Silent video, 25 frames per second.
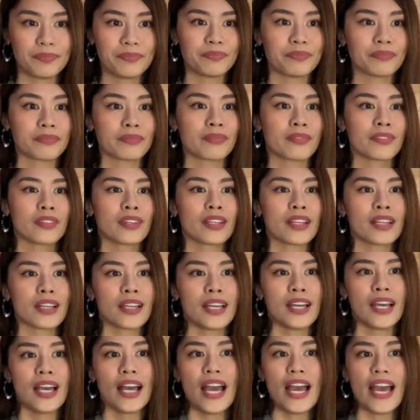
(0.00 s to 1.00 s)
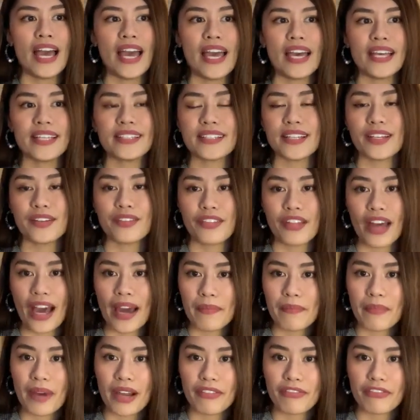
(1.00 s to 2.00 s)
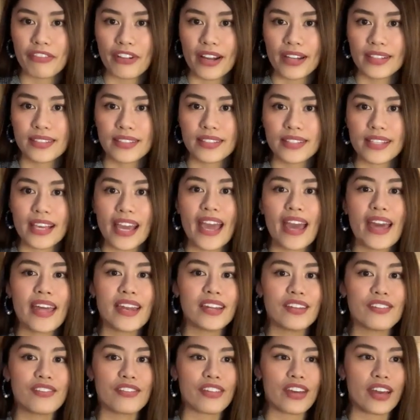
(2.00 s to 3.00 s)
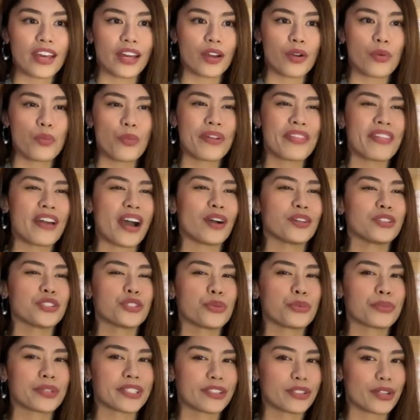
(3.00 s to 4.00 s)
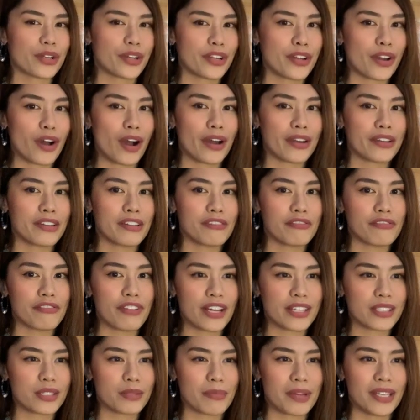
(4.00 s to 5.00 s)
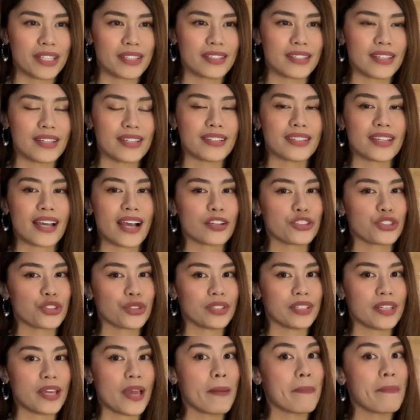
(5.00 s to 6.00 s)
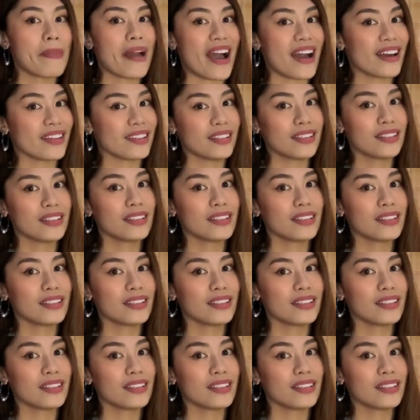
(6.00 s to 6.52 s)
And that, my friends, anything without a return on investment is actually a bad.